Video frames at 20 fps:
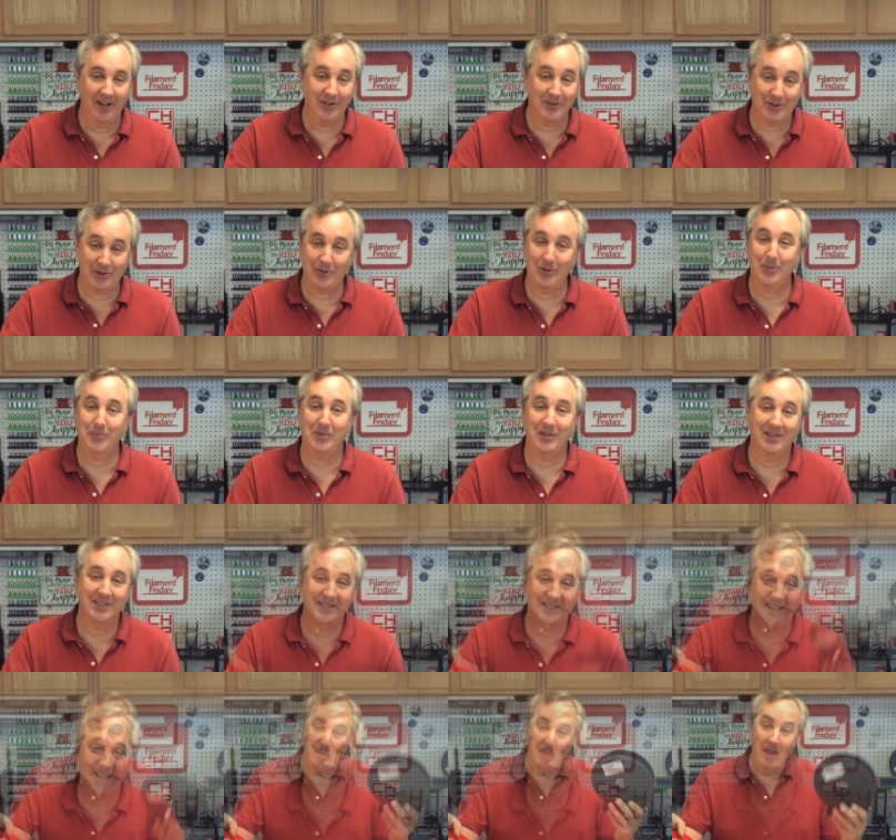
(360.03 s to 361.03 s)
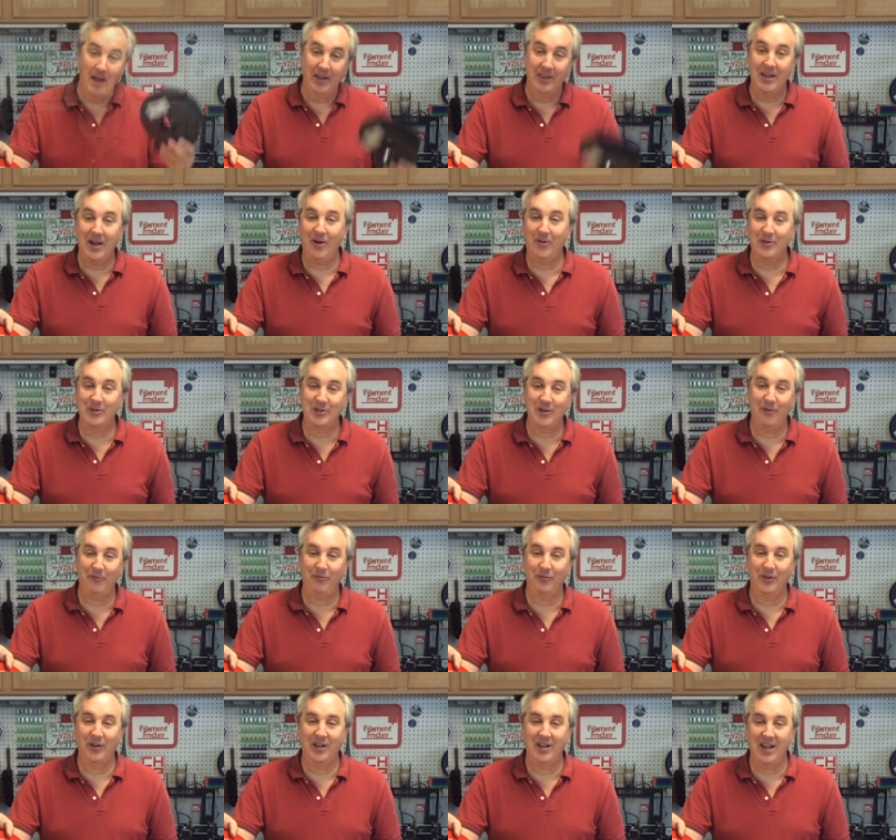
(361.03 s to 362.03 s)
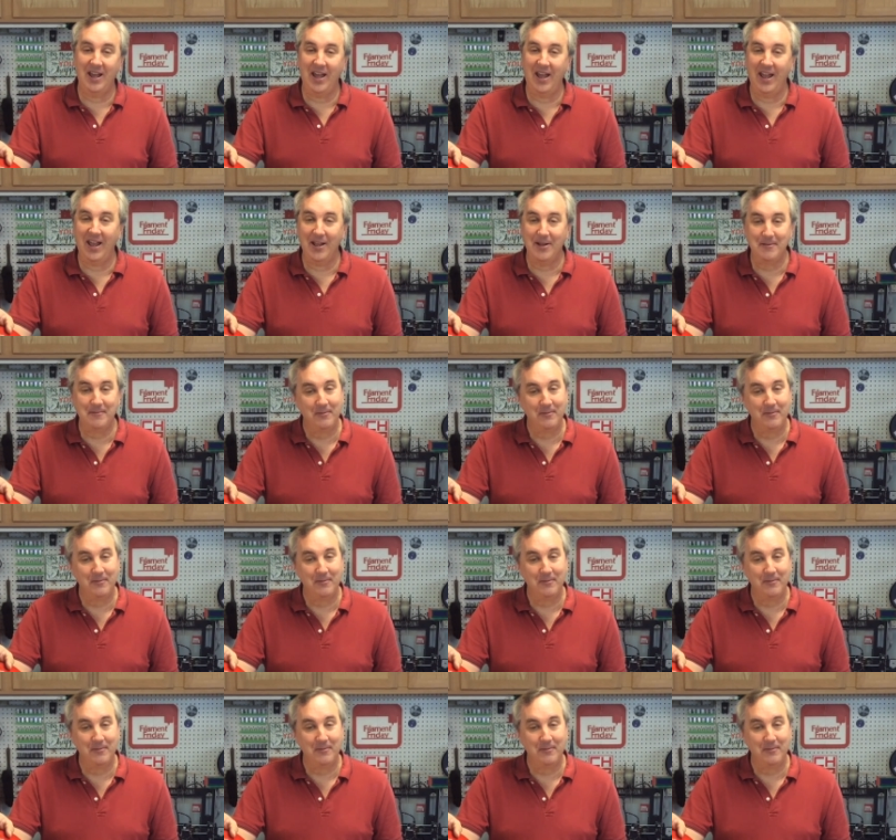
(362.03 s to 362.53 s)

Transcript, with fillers: How stupid is that? That was it for the day.